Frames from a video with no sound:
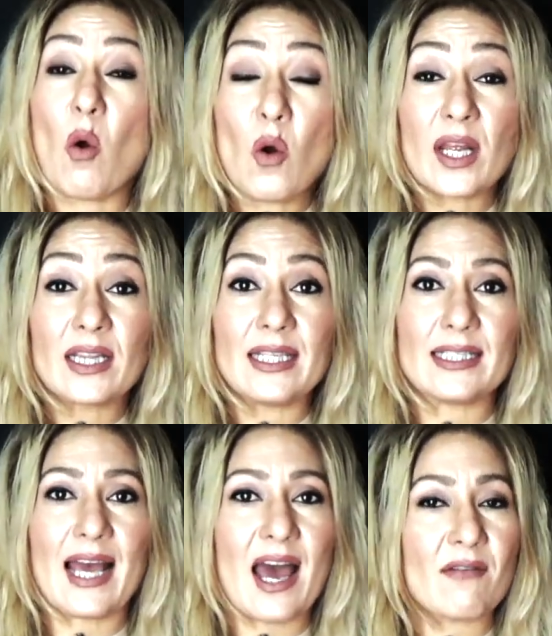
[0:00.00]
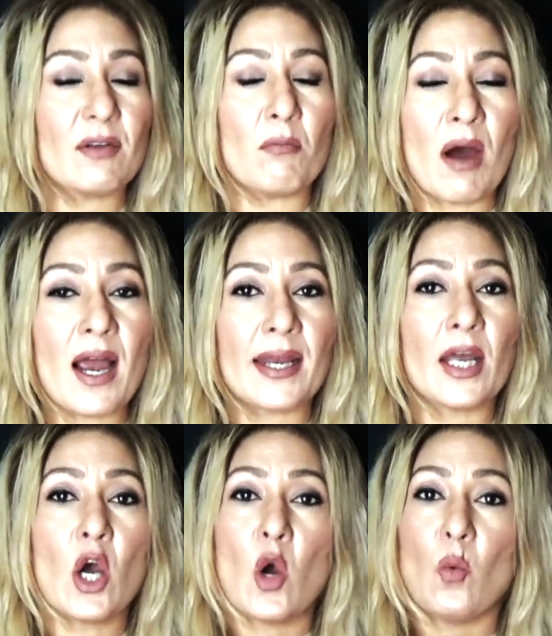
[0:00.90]
or at least have in mind
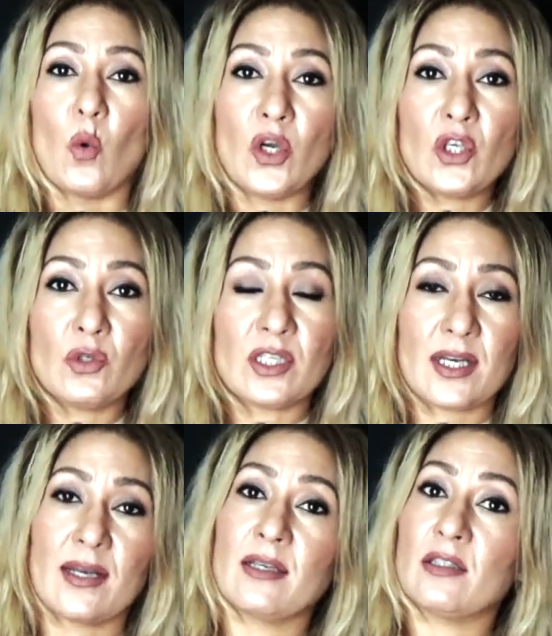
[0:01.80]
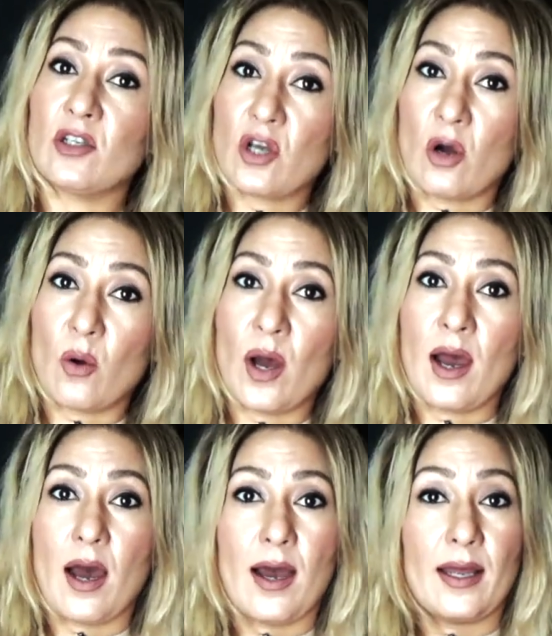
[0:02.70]
when you're deciding to go
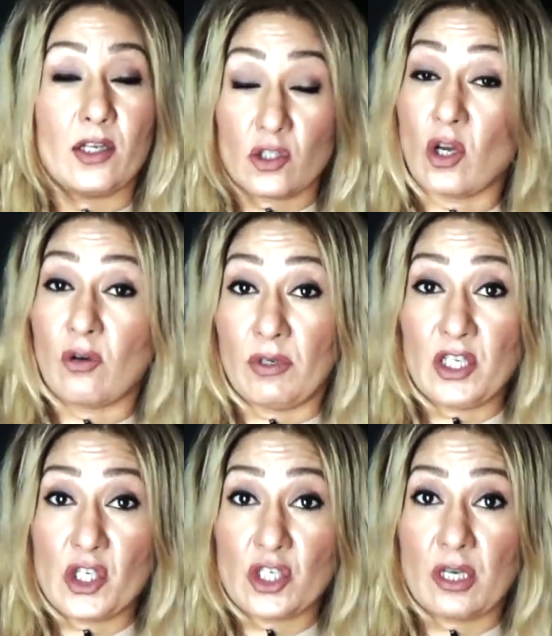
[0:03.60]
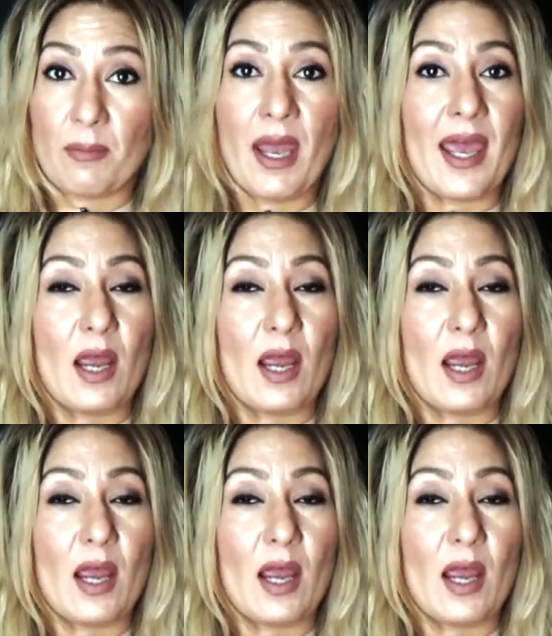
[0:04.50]
uh, and start a relationship.